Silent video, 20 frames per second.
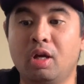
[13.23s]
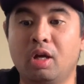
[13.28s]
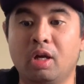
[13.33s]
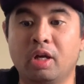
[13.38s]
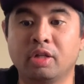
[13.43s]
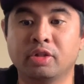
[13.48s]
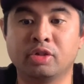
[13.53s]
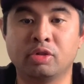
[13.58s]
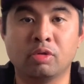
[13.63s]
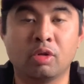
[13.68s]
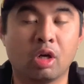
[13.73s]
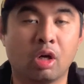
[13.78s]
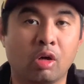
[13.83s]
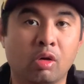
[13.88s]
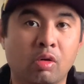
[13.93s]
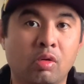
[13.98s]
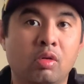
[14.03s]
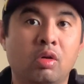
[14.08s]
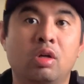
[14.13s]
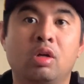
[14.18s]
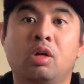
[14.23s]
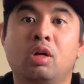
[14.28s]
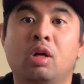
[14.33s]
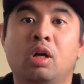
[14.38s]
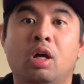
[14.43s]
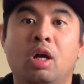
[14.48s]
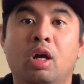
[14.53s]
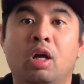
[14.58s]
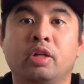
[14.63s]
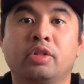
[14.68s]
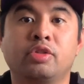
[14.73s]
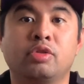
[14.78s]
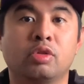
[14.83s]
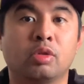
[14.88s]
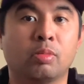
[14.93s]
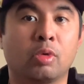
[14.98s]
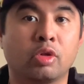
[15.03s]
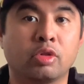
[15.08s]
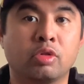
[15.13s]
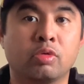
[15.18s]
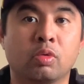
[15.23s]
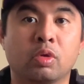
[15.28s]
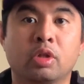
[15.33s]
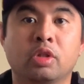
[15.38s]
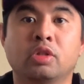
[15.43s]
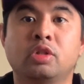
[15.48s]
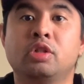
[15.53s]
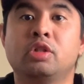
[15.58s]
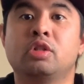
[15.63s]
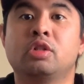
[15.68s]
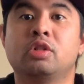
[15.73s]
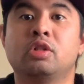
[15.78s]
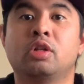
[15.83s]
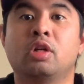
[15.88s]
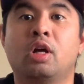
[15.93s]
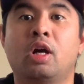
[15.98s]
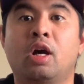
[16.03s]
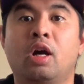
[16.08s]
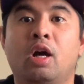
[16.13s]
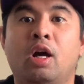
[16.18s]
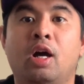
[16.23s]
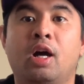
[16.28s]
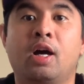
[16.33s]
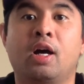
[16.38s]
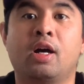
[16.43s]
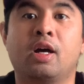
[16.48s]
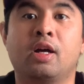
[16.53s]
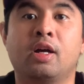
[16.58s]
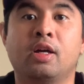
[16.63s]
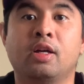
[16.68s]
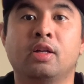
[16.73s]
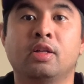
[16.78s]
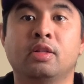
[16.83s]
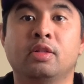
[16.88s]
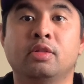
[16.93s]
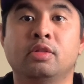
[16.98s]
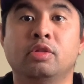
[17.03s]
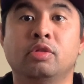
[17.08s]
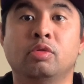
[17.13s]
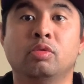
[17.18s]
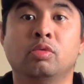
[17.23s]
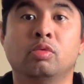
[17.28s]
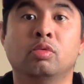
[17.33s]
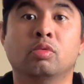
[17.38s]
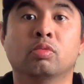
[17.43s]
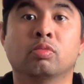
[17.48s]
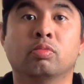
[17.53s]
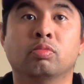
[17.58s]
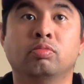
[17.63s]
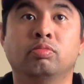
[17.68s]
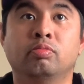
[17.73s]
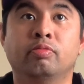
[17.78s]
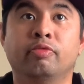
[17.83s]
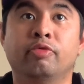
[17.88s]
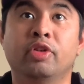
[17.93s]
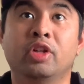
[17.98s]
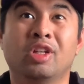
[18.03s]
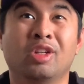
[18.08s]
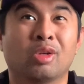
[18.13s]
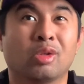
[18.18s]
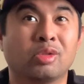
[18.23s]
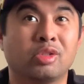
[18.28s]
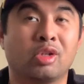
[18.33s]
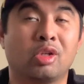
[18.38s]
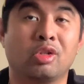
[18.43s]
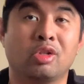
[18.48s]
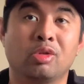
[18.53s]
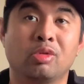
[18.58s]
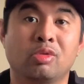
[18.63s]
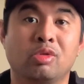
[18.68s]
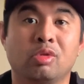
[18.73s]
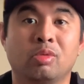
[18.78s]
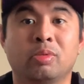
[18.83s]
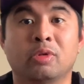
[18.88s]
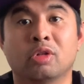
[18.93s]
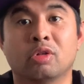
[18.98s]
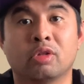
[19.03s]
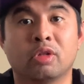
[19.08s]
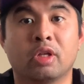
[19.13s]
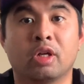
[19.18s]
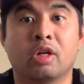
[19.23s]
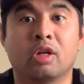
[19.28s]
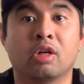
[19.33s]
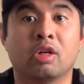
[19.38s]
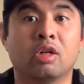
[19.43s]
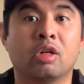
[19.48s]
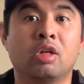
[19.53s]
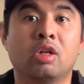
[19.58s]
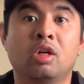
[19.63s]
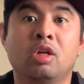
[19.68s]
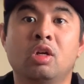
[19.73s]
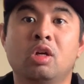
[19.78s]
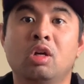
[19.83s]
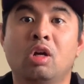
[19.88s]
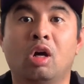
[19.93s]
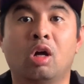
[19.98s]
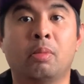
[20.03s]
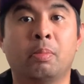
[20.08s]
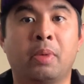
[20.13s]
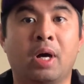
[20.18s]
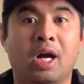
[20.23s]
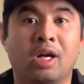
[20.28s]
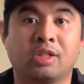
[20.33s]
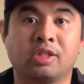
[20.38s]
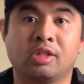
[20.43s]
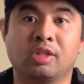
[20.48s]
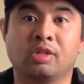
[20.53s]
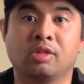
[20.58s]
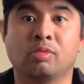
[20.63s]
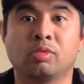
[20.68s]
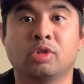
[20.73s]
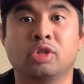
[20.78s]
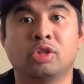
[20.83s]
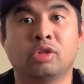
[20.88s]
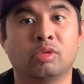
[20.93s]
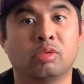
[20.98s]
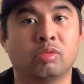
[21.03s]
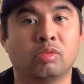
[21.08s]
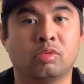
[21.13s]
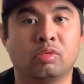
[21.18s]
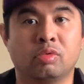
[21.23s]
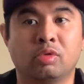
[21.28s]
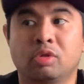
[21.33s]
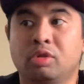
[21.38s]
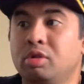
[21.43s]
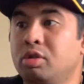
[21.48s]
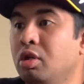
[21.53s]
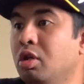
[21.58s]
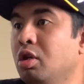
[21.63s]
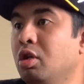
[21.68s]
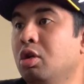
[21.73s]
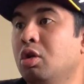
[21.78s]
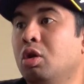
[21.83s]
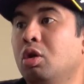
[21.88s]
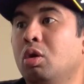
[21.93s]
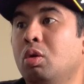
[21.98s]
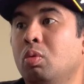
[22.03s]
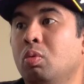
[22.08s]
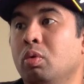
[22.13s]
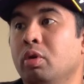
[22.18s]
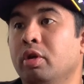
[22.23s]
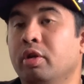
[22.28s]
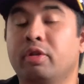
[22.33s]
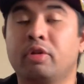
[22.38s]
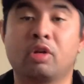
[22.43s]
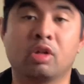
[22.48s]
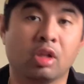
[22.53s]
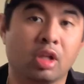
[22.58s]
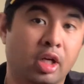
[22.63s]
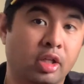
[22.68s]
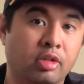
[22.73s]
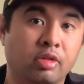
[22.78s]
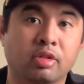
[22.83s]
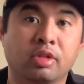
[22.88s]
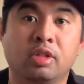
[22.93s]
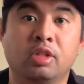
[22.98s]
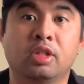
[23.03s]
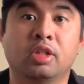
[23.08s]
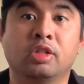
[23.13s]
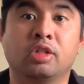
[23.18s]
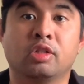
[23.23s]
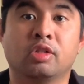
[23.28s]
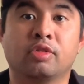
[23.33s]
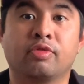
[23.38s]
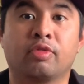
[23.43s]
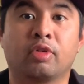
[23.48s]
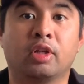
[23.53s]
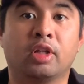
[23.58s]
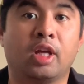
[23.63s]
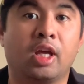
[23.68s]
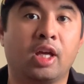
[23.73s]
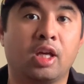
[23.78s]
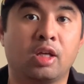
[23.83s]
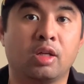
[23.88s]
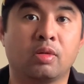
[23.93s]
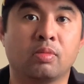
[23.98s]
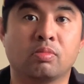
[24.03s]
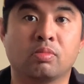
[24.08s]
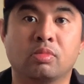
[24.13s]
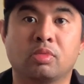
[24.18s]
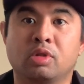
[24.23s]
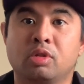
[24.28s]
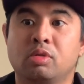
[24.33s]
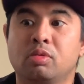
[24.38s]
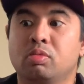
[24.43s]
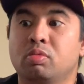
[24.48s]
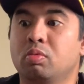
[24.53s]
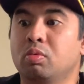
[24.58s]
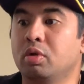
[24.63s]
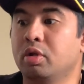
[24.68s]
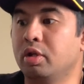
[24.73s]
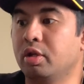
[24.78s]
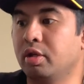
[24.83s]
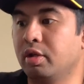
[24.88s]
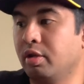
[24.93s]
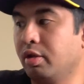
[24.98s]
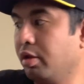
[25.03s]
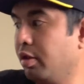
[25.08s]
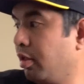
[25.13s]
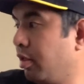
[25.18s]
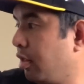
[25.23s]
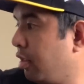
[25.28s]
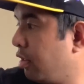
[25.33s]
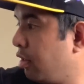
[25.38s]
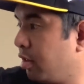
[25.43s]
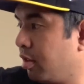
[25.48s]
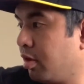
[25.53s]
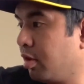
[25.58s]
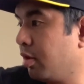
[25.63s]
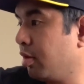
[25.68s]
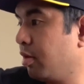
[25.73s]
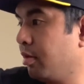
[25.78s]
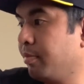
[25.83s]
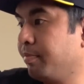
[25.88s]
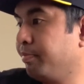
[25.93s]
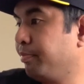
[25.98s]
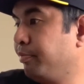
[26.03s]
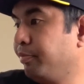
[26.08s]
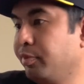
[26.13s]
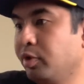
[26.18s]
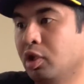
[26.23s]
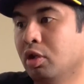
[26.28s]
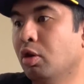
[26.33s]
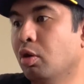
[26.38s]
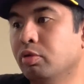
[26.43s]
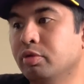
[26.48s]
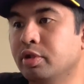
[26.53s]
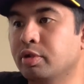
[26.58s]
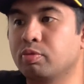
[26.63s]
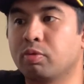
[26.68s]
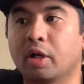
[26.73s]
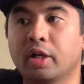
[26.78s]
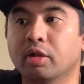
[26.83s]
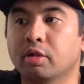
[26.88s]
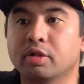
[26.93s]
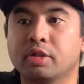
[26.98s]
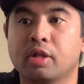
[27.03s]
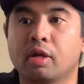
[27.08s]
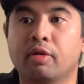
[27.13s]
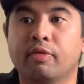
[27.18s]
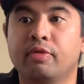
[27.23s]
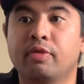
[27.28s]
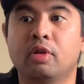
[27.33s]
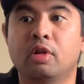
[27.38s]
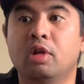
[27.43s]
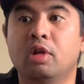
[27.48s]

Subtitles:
as you know, I stream on Twitch. I do videos on YouTube here and there, unboxings with shoes, with collector's editions for games, with, just regular stuff.